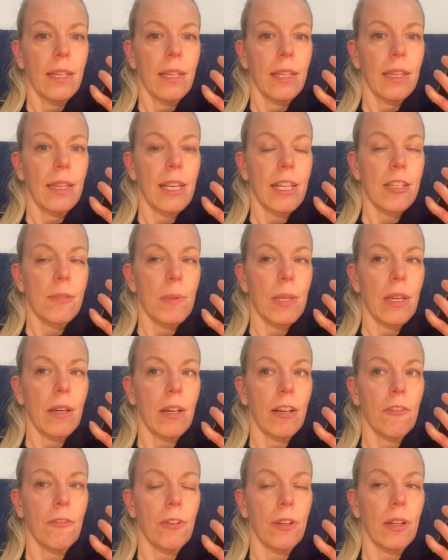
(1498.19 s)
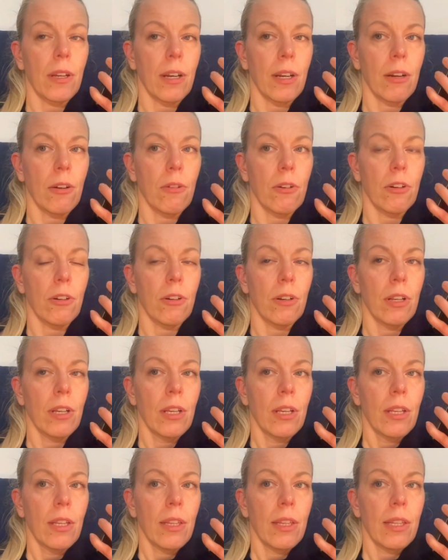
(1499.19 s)
It takes me half an hour.
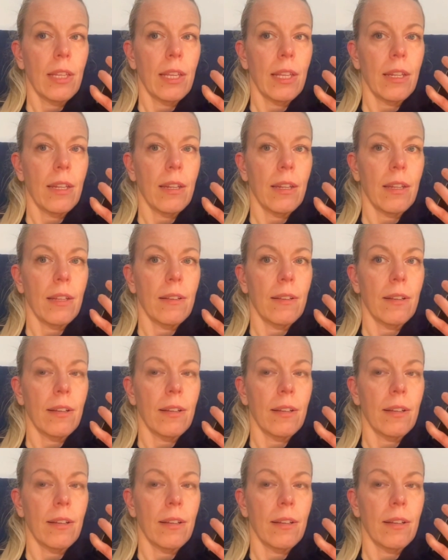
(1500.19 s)
Then